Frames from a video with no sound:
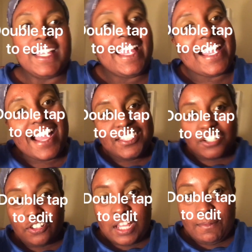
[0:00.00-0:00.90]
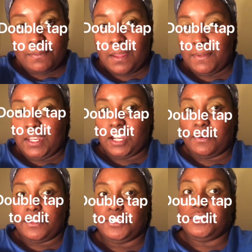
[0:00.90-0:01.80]
Hey guys, your girl Dom. I'm coming here with
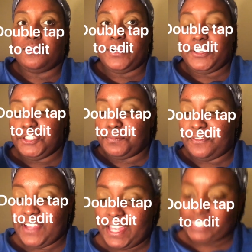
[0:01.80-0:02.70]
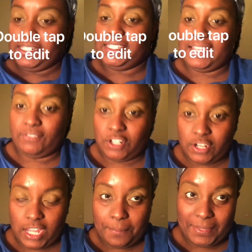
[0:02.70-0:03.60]
a tutorial super fast because I have to hurry
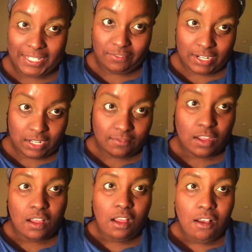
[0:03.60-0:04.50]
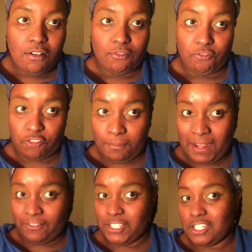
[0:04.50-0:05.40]
up and get ready for my
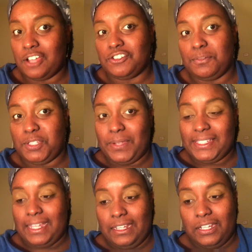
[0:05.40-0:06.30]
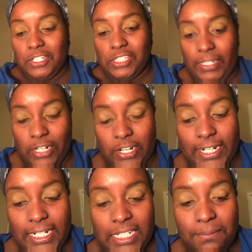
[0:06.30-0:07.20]
friend's concert. I'm so excited. So I
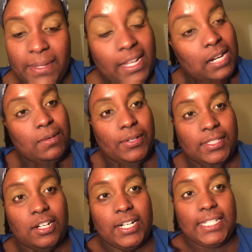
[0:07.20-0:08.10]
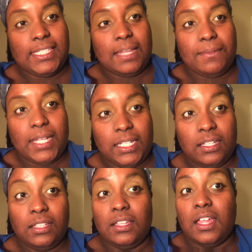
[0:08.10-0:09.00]
already did my eyebrows and I already set my
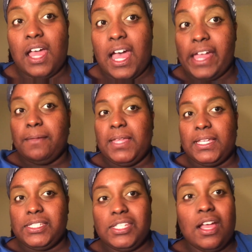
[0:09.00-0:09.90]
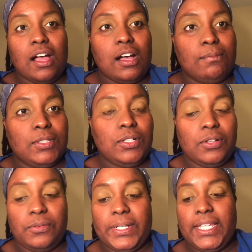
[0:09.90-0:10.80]
eye base
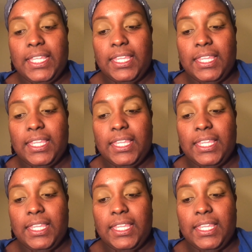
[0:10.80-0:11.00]
with